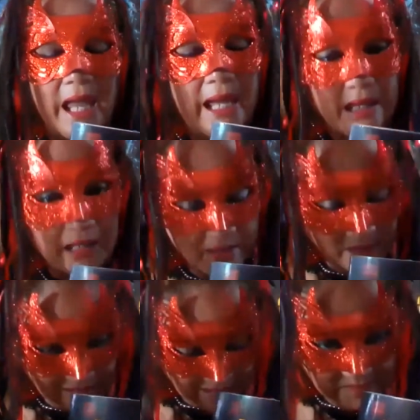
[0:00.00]
Hey, and
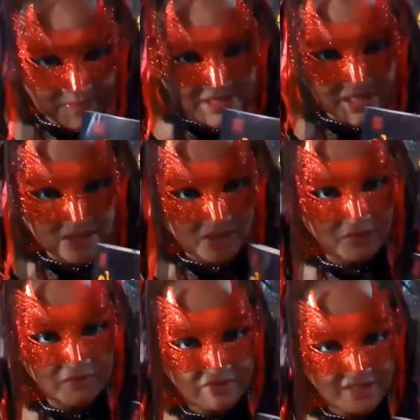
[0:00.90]
let me tell
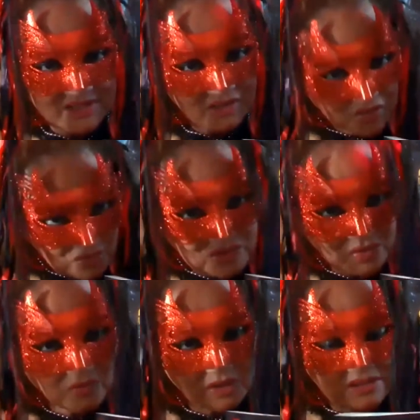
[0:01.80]
you, these are true
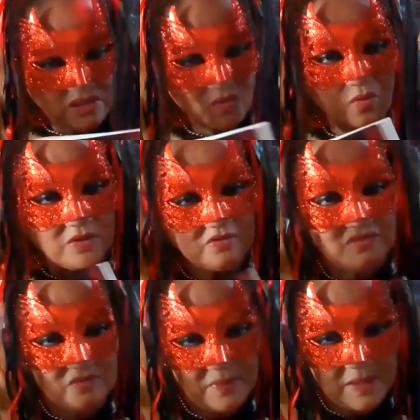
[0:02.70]
stories according to
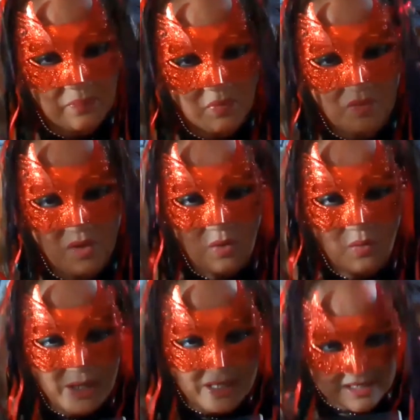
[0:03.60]
the people
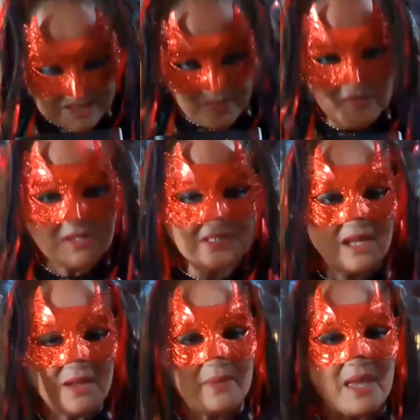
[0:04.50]
who had experienced
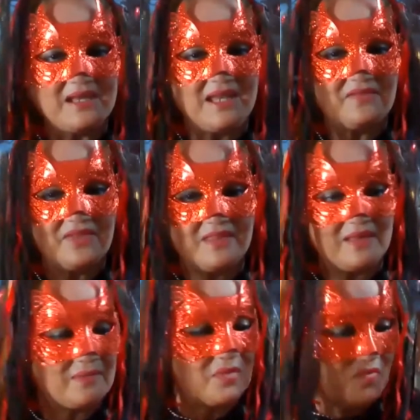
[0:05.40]
them and given them